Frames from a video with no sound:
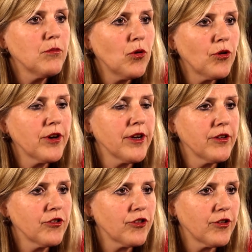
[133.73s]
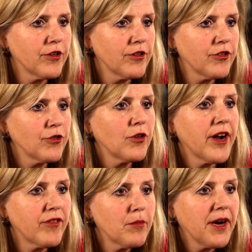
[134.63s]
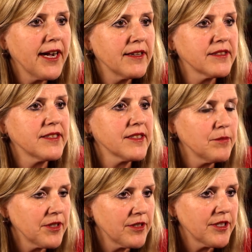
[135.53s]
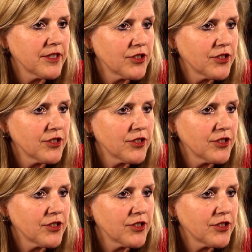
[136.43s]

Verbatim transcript: important insurance you'll ever buy is disability